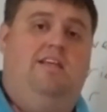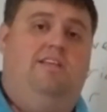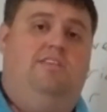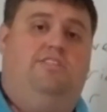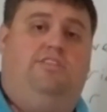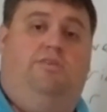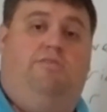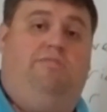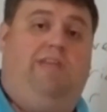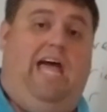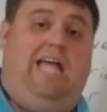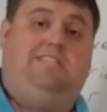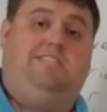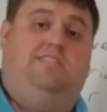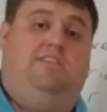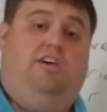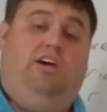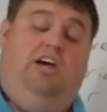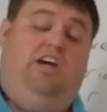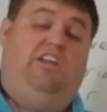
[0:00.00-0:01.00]
So
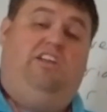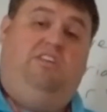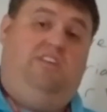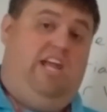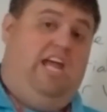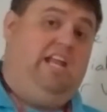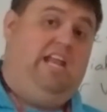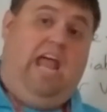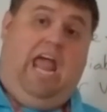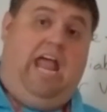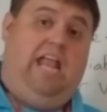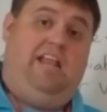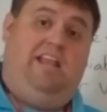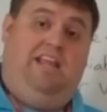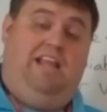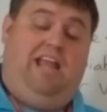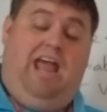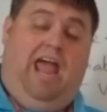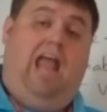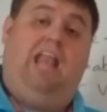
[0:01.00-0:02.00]
that's good.
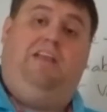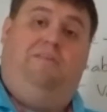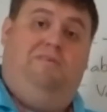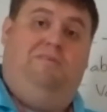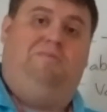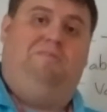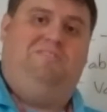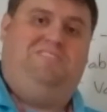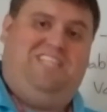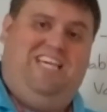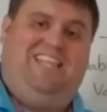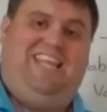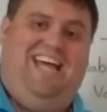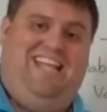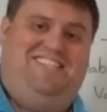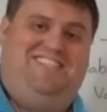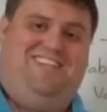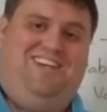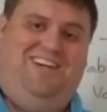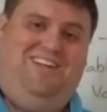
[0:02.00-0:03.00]
And anyone would say
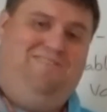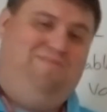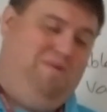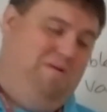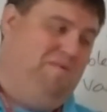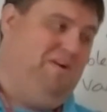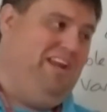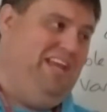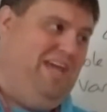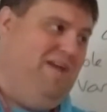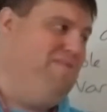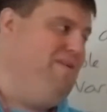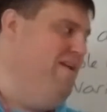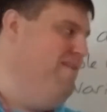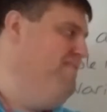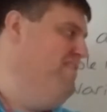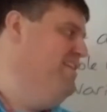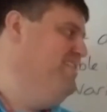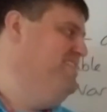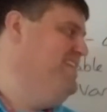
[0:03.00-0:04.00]
that's good. We want to get rid
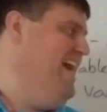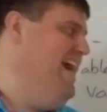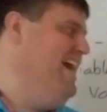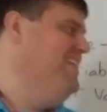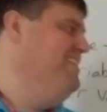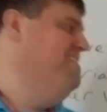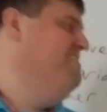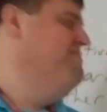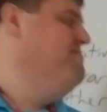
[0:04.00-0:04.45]
of our debt.